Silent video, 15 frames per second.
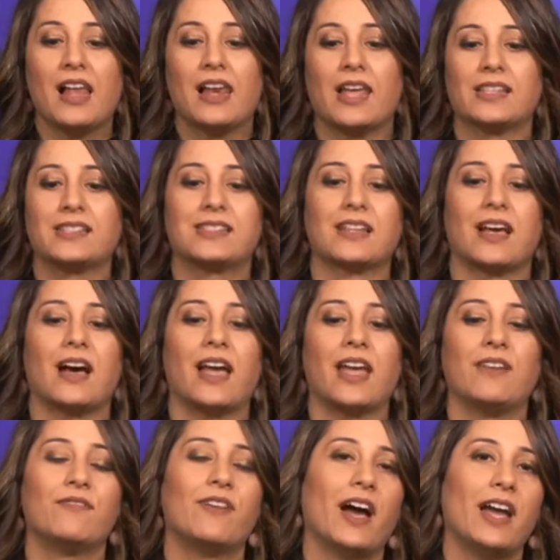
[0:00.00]
Let's uh,
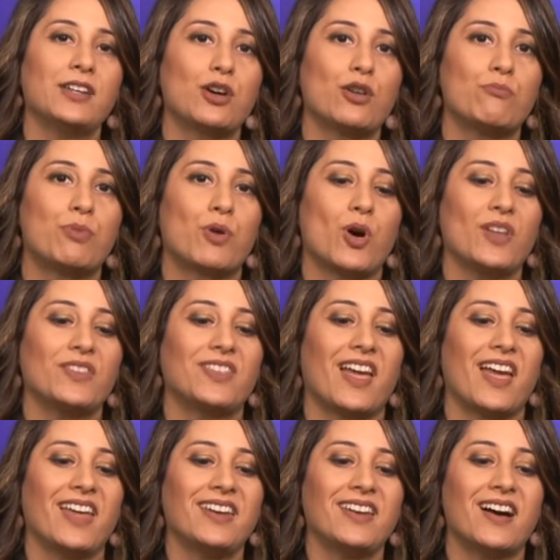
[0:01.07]
invite on board
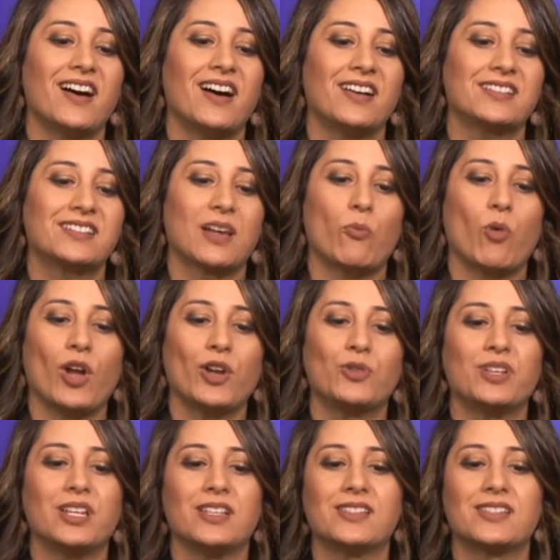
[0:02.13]
then uh, someone
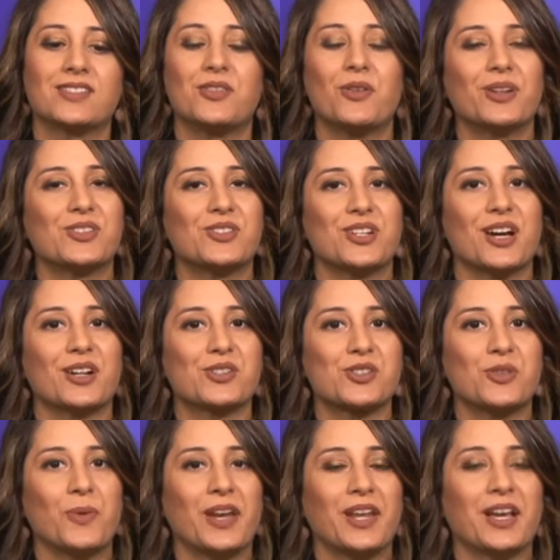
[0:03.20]
who needs no
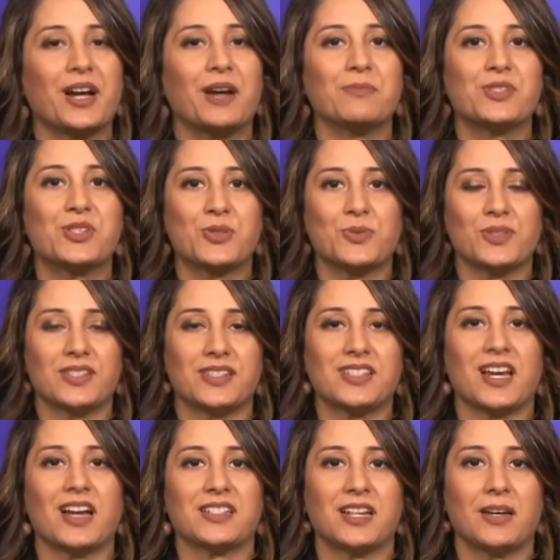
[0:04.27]
introduction when it comes to the
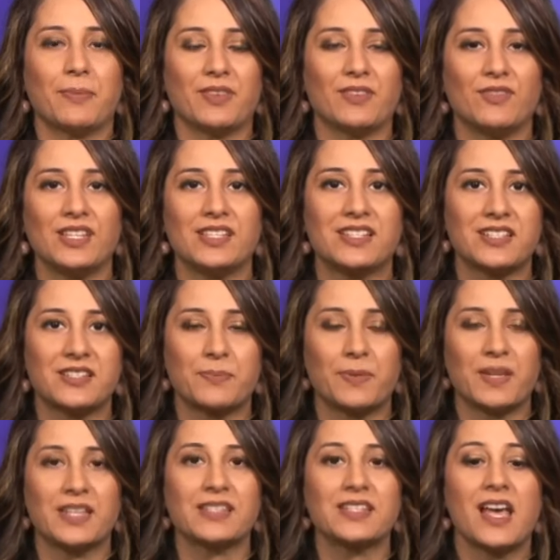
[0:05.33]
startup and the VC
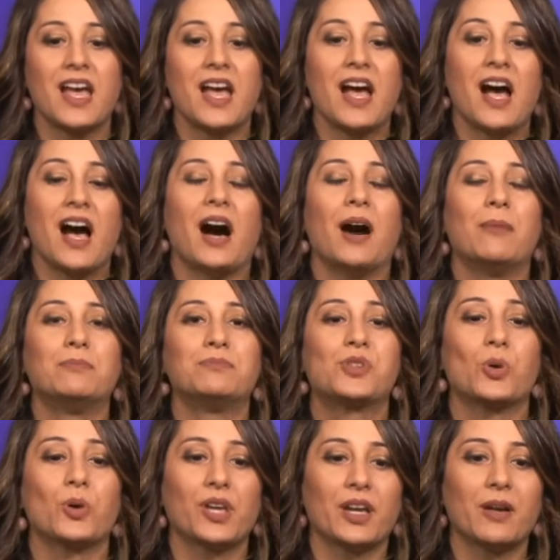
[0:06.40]
space. I'm um,
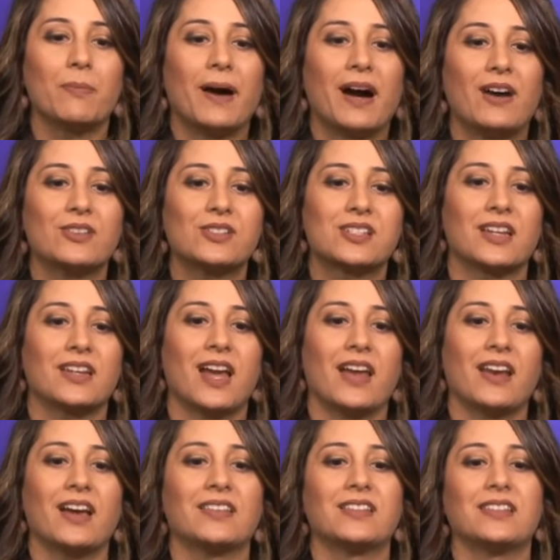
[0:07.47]
talking about uh,
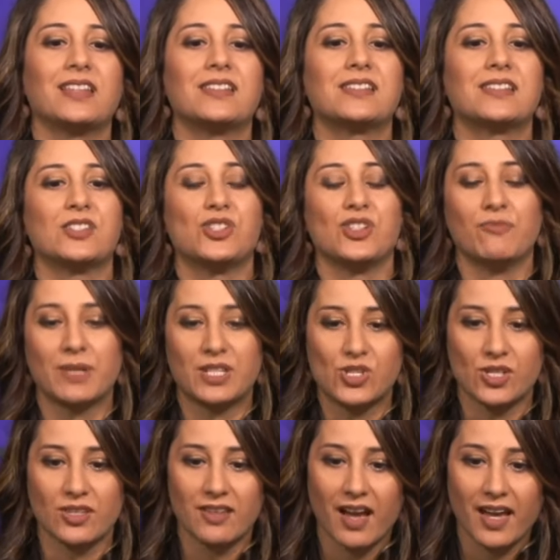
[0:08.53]
none other than Sanjeev
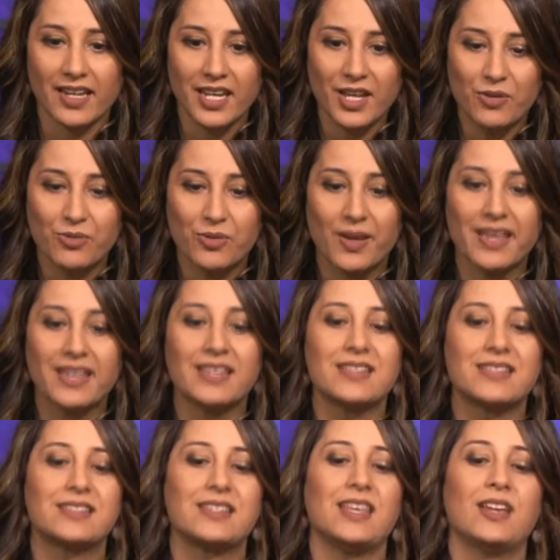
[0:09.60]
Bikhchandani, who
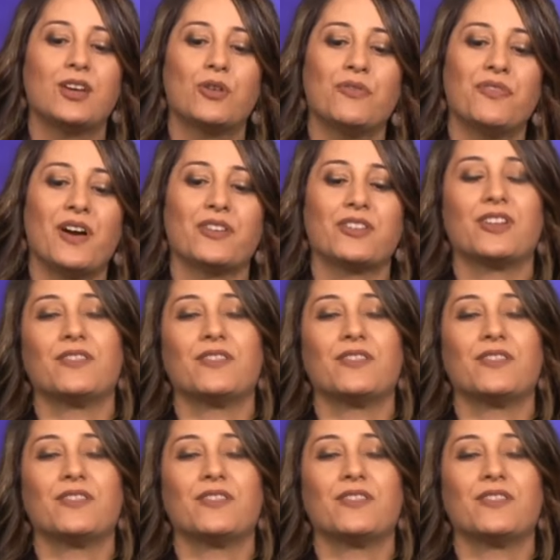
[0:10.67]
is the co-founder and